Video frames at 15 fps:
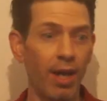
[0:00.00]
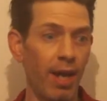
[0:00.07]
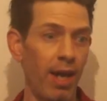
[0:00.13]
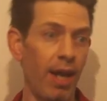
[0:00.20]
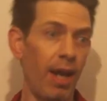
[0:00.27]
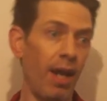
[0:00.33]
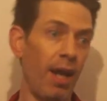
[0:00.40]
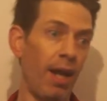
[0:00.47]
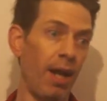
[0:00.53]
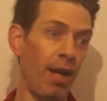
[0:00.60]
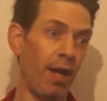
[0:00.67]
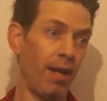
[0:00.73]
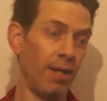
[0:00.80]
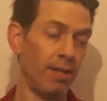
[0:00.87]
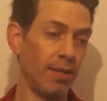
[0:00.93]

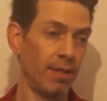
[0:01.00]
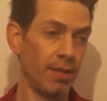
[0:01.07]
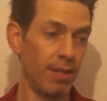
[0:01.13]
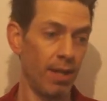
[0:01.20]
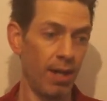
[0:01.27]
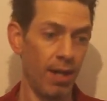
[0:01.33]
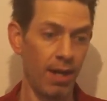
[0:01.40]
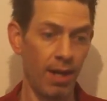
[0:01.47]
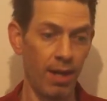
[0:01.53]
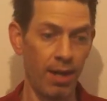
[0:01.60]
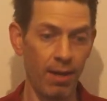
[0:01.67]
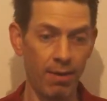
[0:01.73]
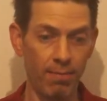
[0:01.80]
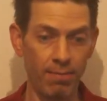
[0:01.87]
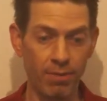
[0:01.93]
and
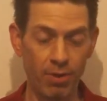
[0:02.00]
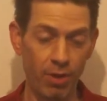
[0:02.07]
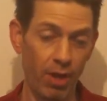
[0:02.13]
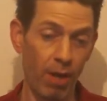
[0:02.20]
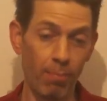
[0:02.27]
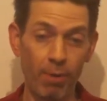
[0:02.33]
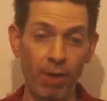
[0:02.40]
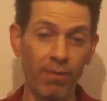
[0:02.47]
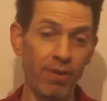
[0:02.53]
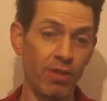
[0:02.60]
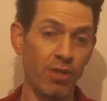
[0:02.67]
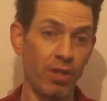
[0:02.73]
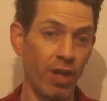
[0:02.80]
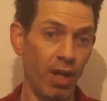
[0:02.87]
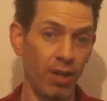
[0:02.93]
so you got breakfast
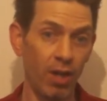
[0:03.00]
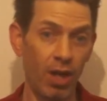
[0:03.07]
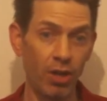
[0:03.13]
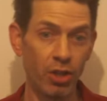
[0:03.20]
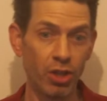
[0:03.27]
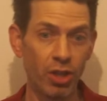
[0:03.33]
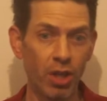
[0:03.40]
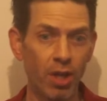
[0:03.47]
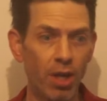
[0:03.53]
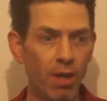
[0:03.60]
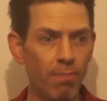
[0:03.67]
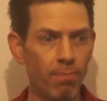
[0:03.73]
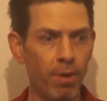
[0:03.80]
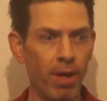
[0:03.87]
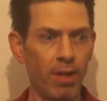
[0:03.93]
and you got lunch,
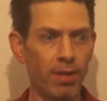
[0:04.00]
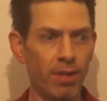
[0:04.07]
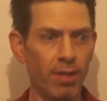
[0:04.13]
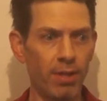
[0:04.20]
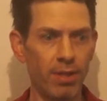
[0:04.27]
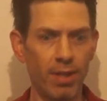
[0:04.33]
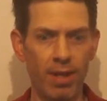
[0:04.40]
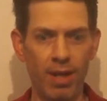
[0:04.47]
but